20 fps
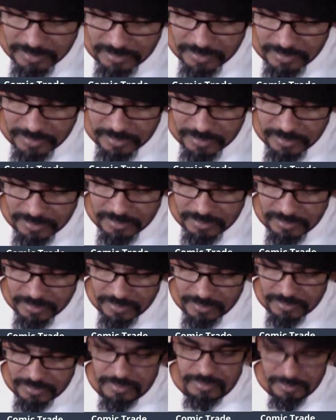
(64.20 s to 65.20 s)

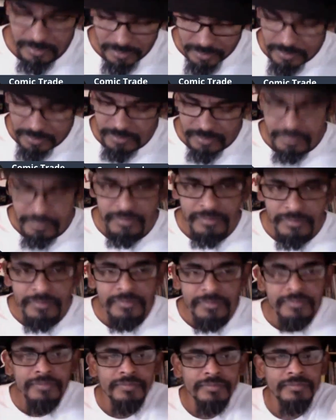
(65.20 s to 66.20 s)

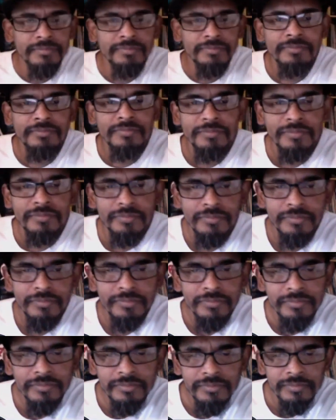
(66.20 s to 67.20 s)

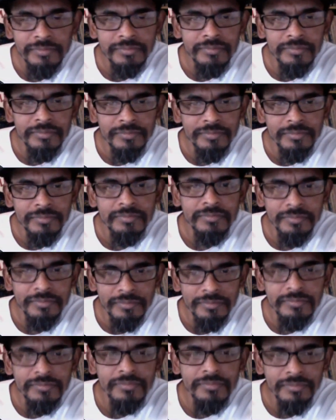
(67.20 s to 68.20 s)

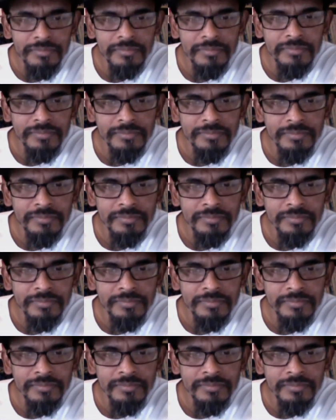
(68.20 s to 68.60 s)
(not speaking)